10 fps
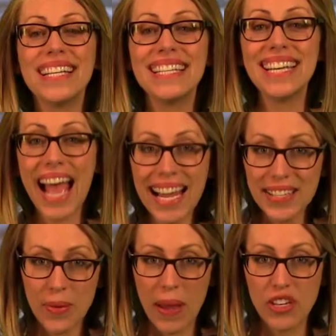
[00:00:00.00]
not to
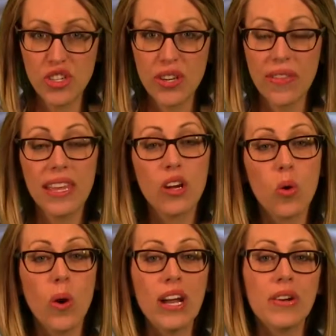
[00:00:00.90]
mention the
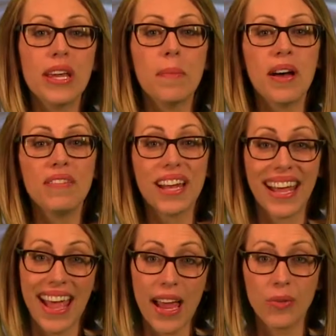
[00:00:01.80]
Aquarium of
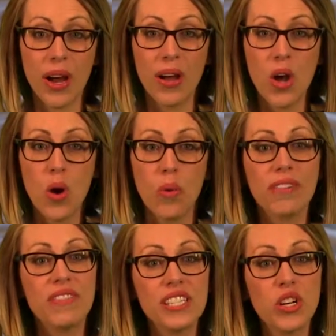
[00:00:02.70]
Niagara, where
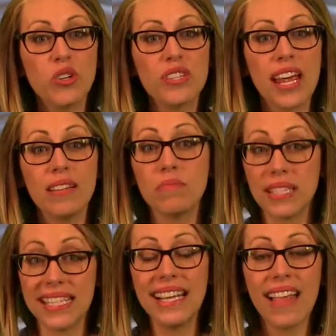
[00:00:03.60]
visitors can
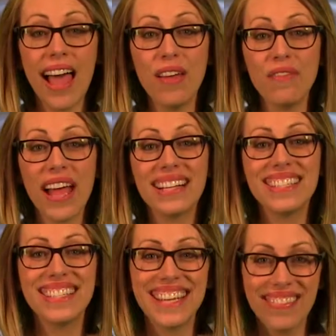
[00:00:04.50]
see life at
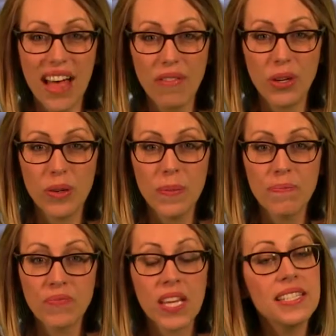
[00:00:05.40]
sea level.
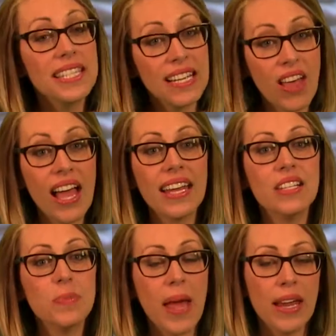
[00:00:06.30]
Sea lions,
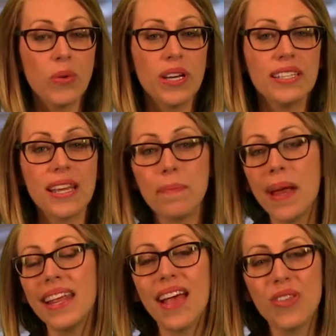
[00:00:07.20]
penguins, and
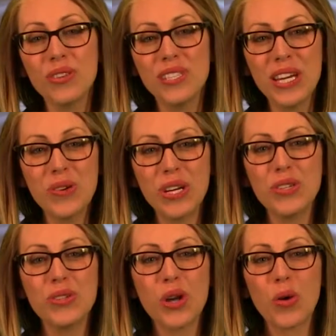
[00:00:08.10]
many other sea
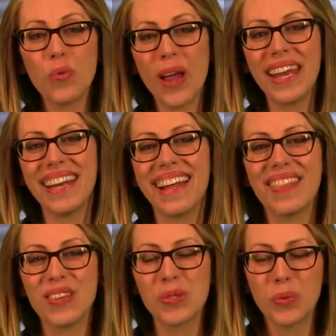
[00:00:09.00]
creatures are waiting at
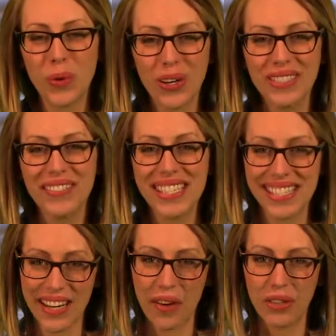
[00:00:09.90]
this world of
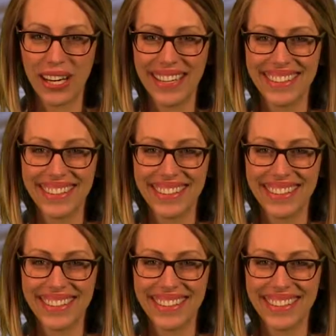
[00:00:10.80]
discovery.